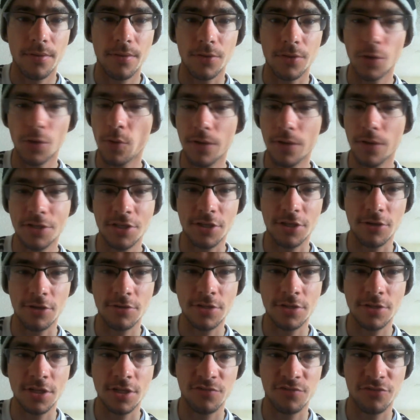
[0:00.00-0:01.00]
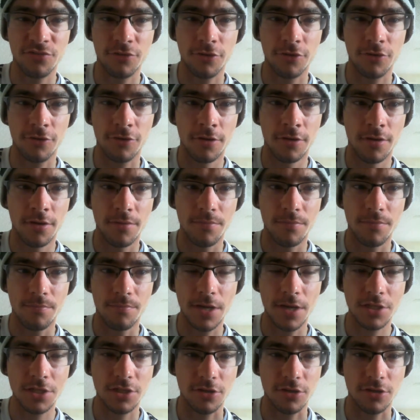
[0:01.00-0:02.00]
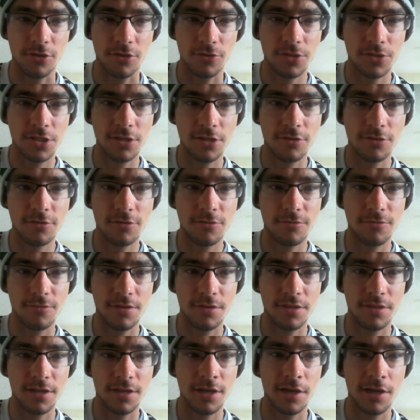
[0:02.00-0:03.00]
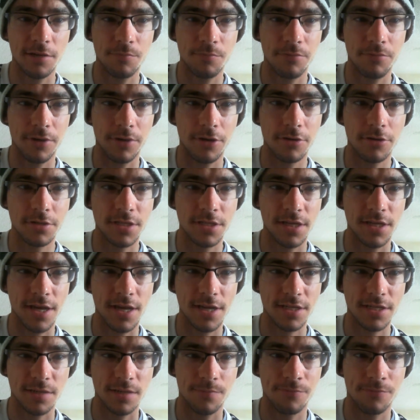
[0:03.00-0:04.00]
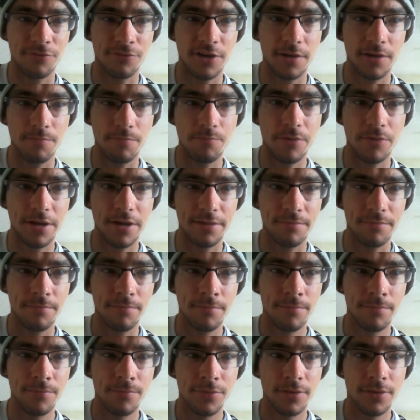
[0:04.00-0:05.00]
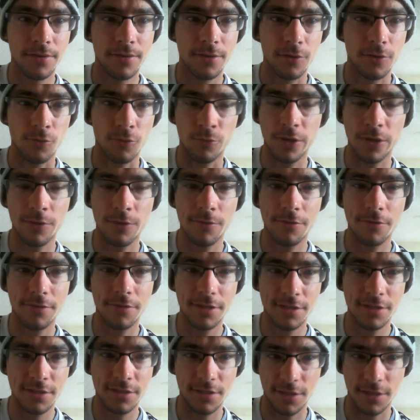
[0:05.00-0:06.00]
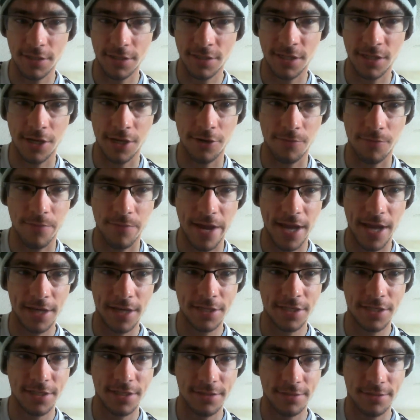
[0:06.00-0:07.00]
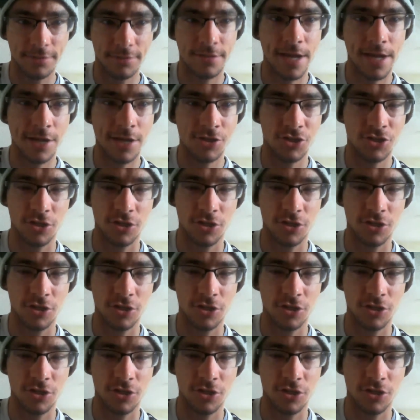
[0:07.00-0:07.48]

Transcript: No excuses for Mesut Ozil with the kind of players he has up front, but where were the center backs last